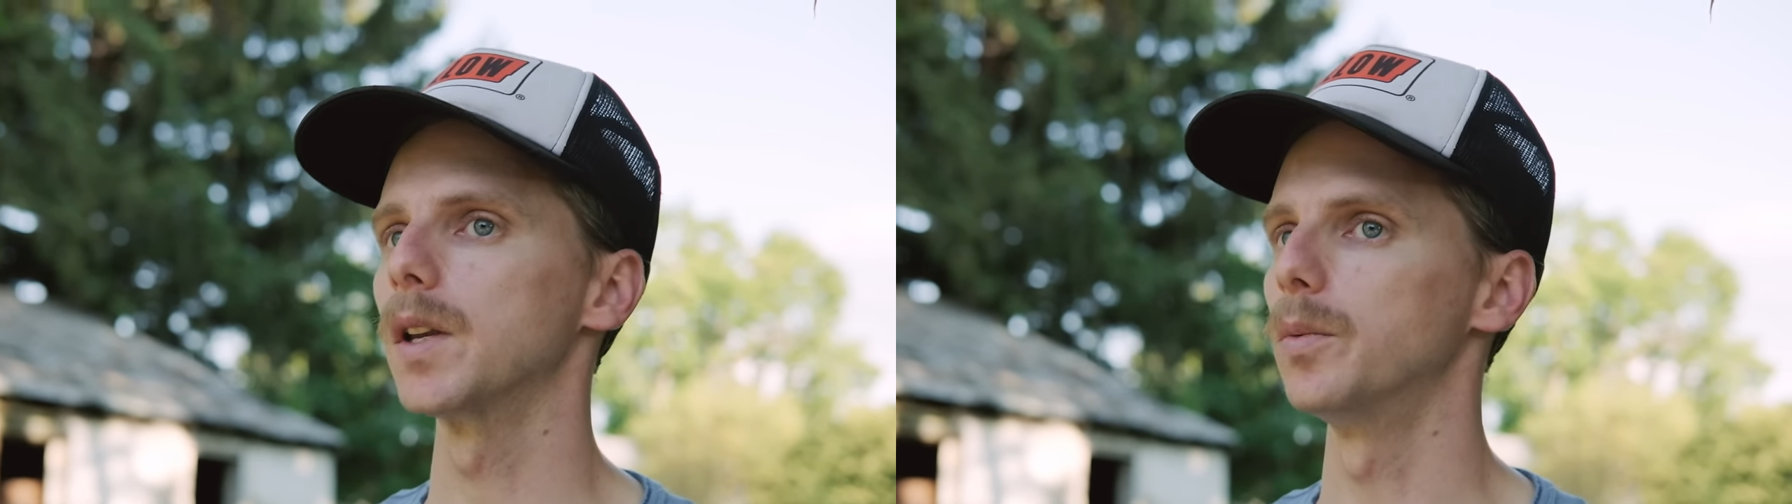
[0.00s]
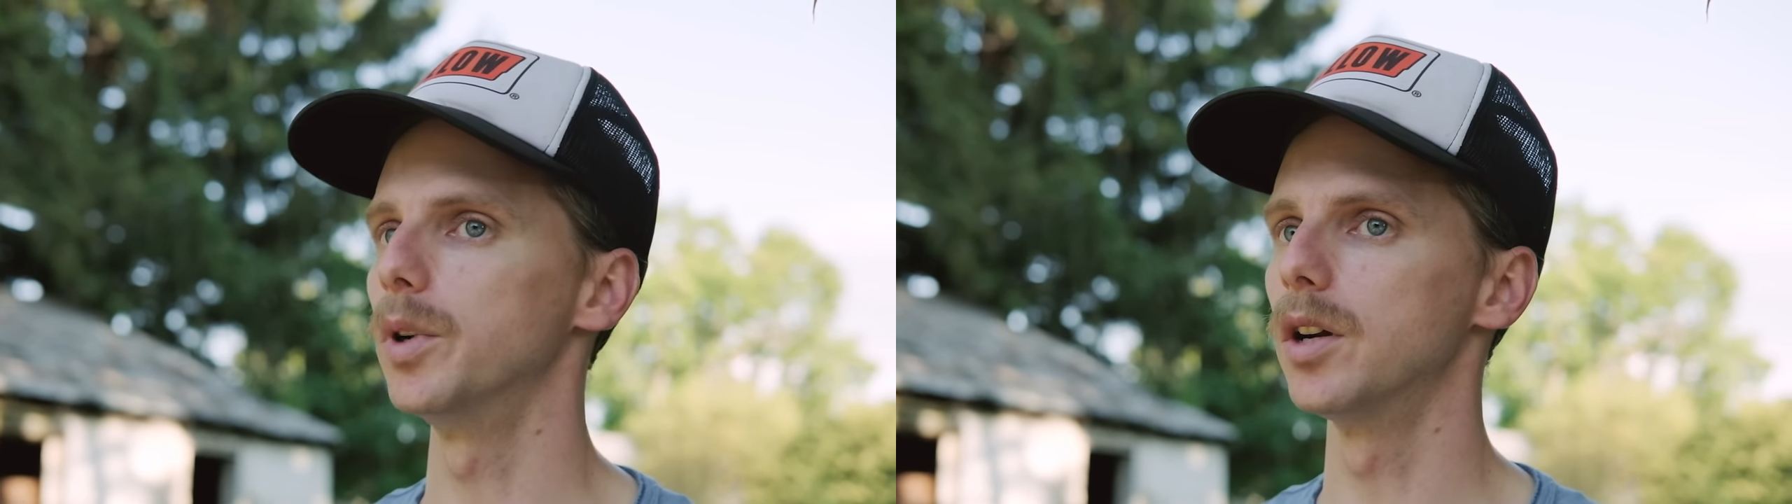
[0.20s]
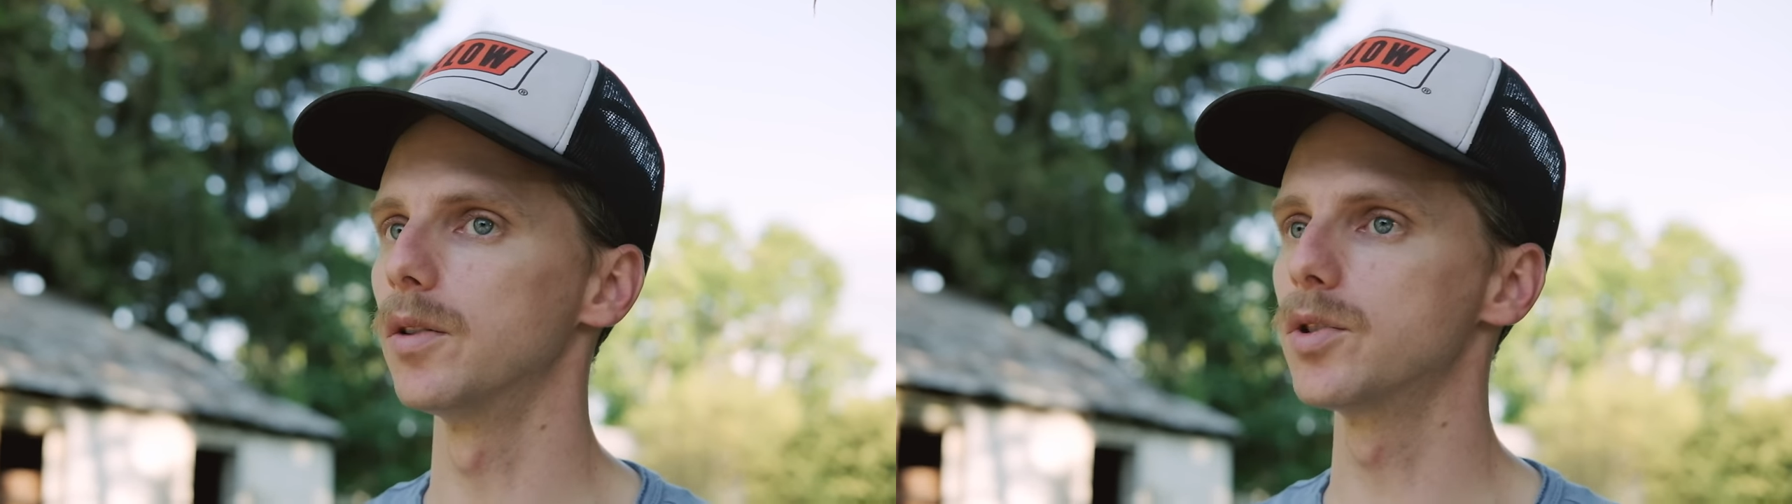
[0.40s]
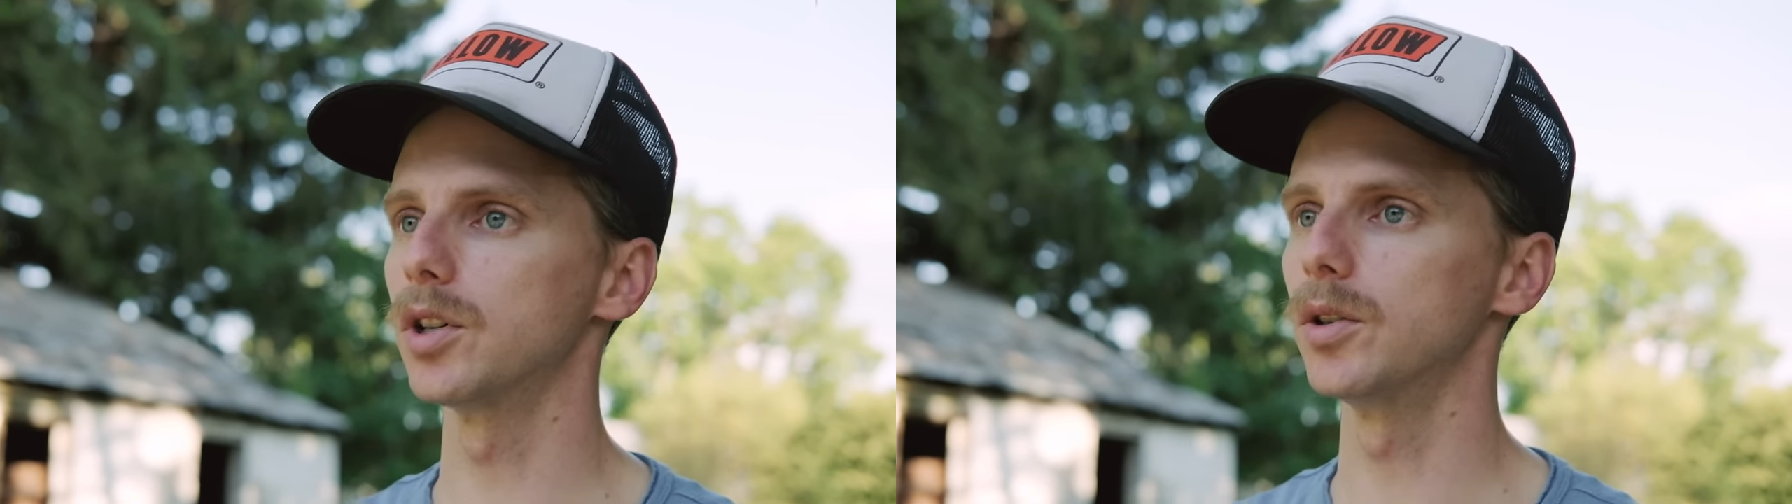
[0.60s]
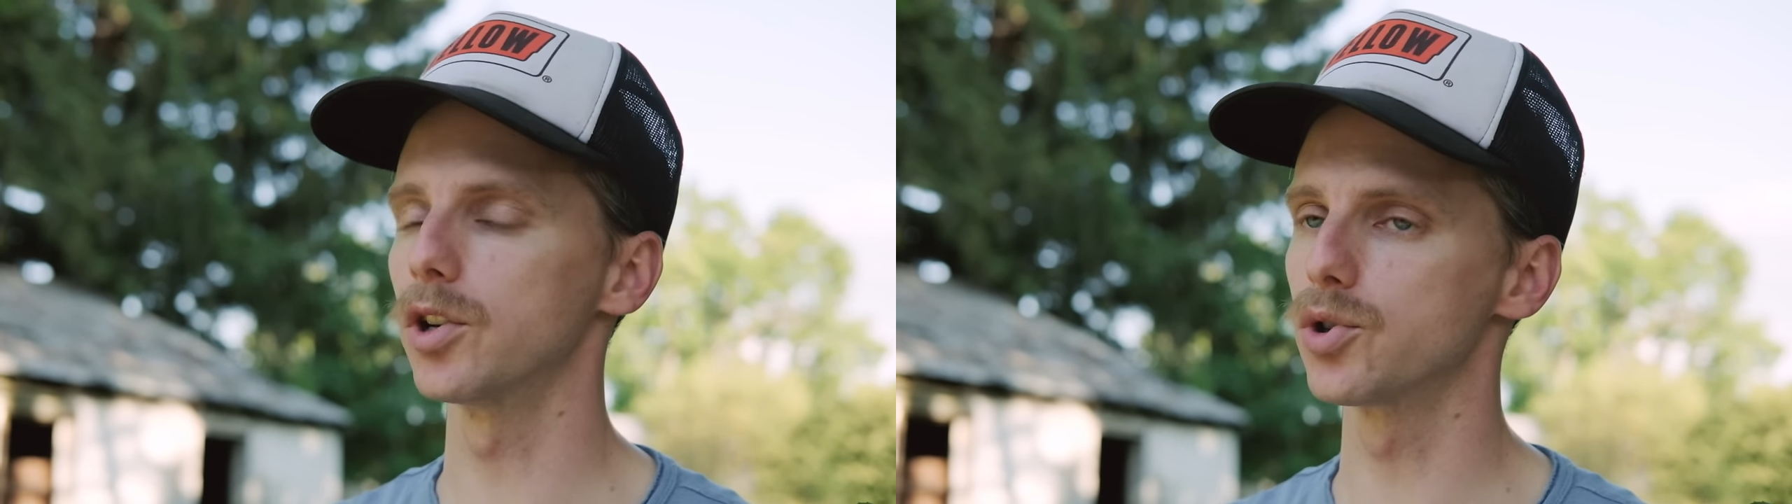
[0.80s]
we don't
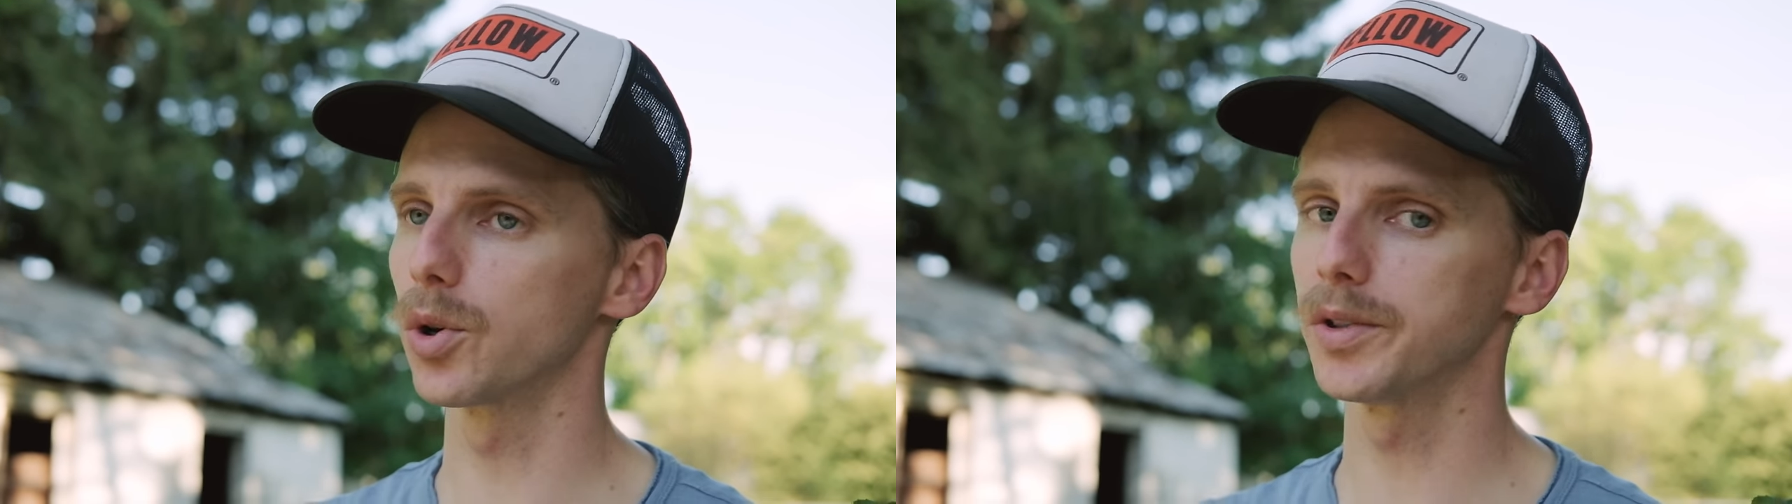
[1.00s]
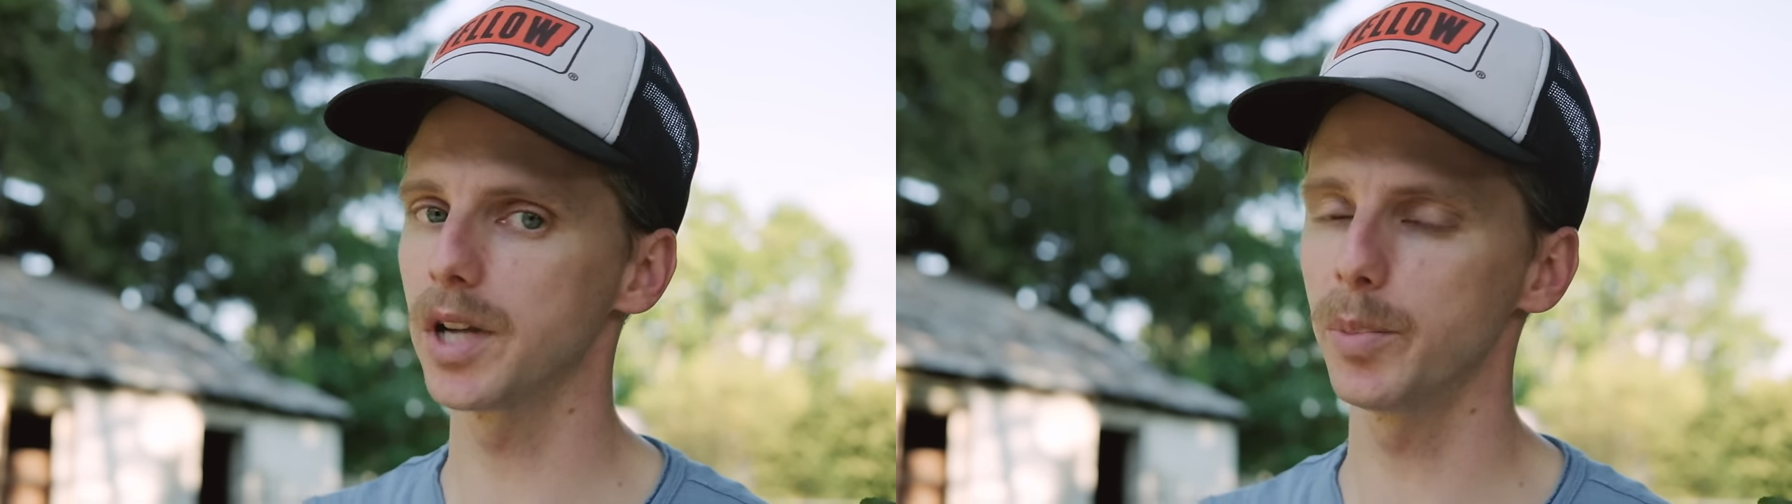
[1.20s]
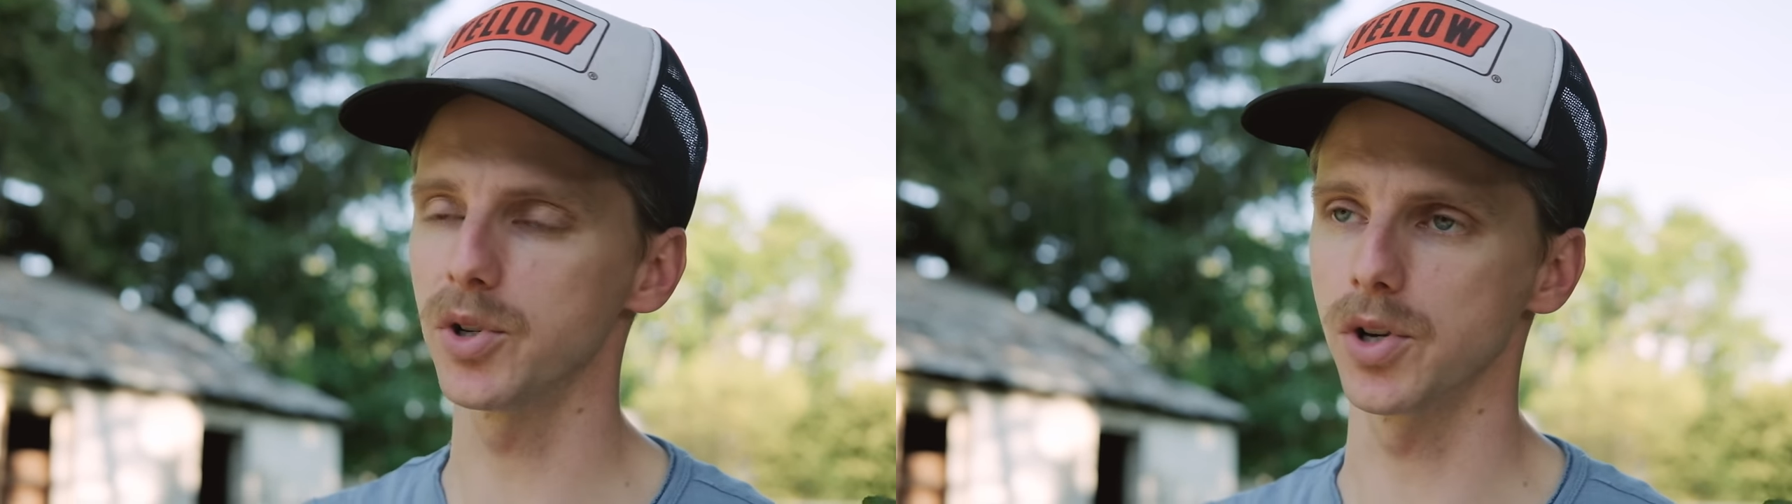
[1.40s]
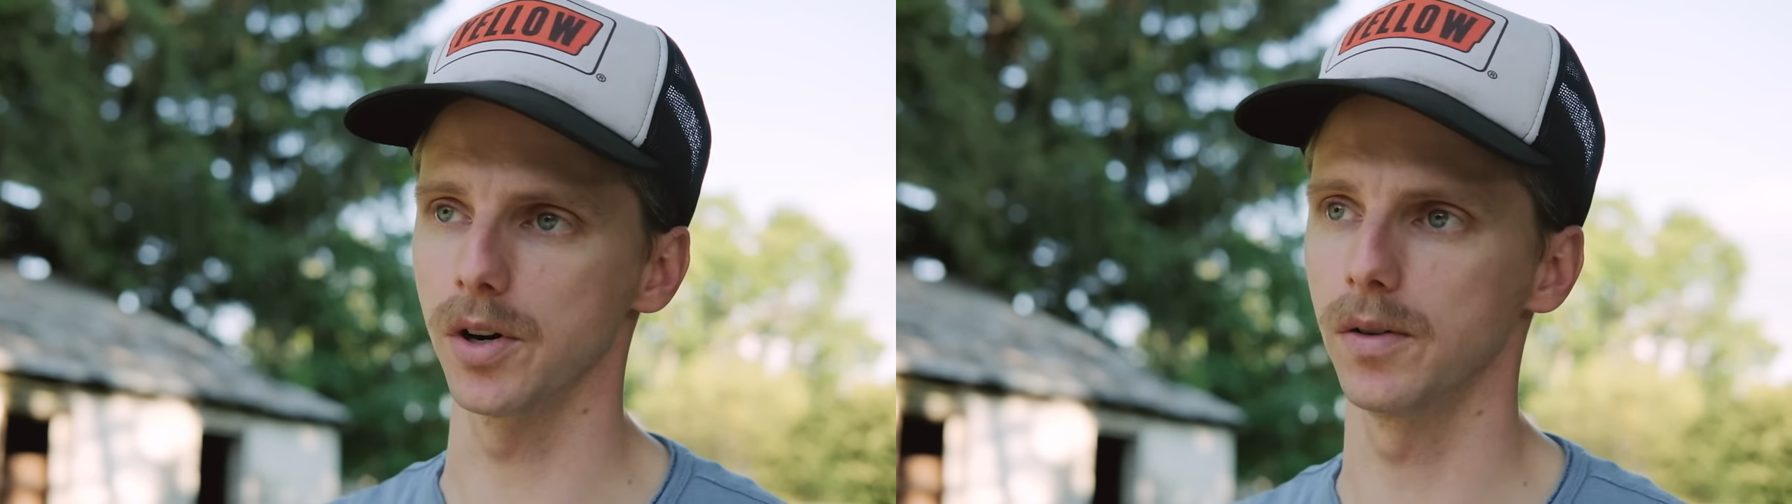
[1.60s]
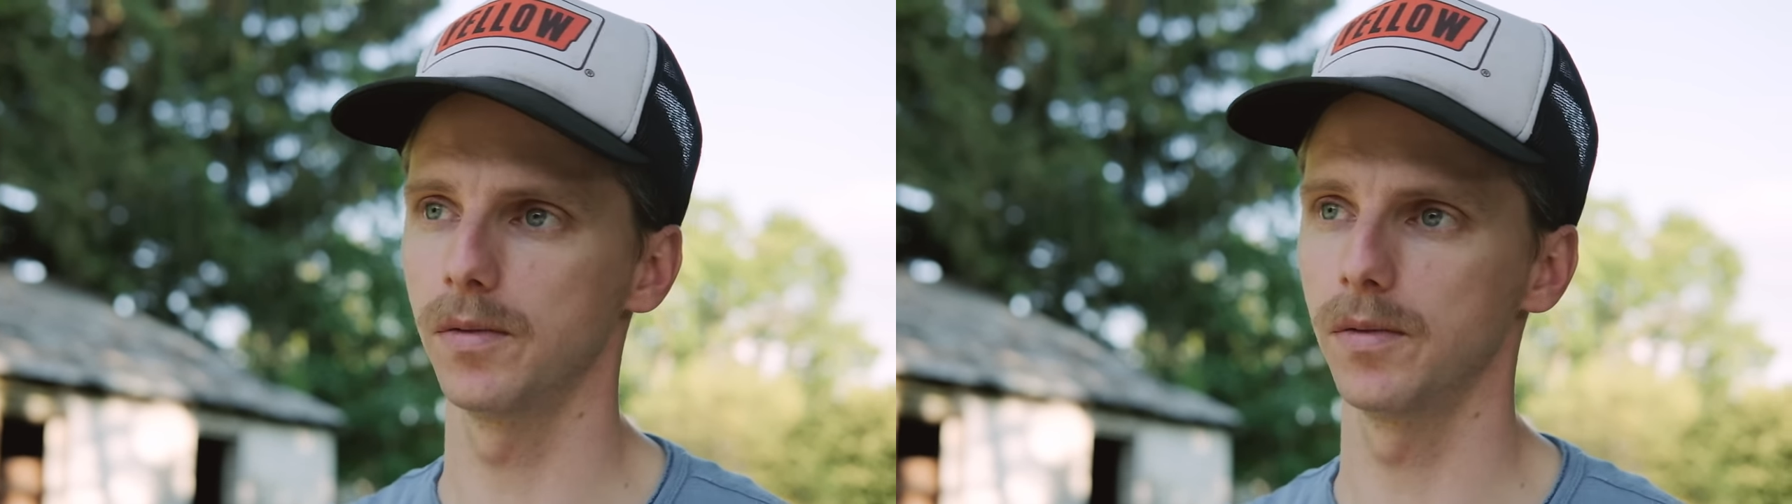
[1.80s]
do controlled temperature.